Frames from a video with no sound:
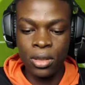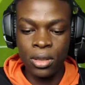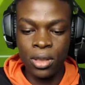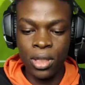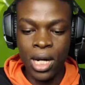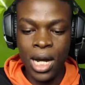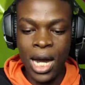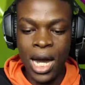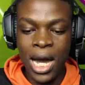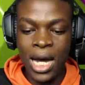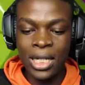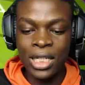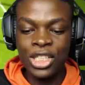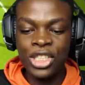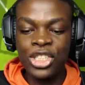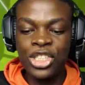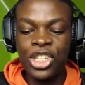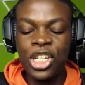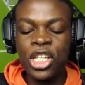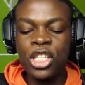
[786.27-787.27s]
Ah,
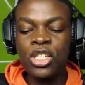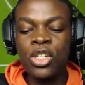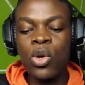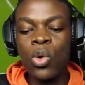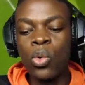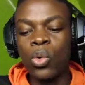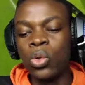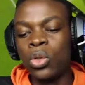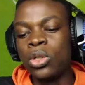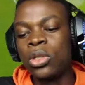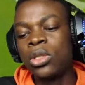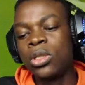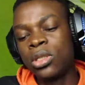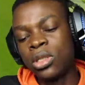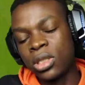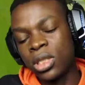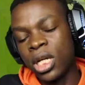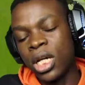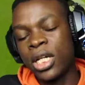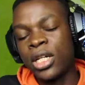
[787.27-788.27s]
this cheat code.
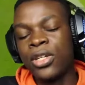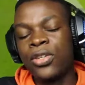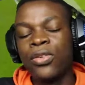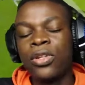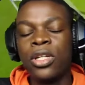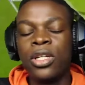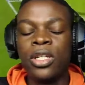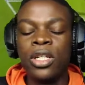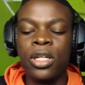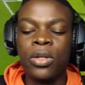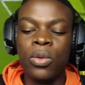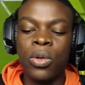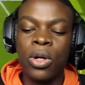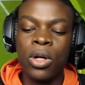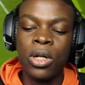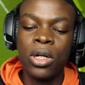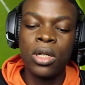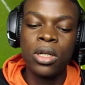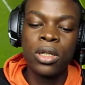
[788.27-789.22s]
Thankfully, didn't work.